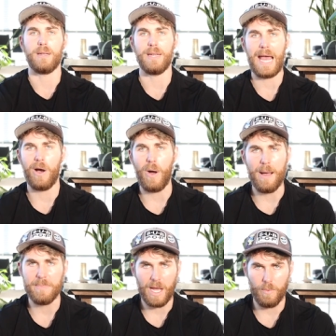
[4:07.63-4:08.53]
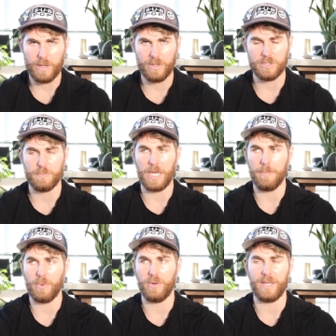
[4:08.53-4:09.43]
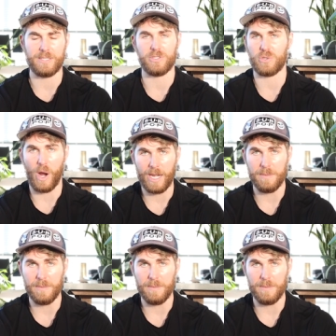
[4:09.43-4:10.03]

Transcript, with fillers: Now, I'm not one of those people that's trying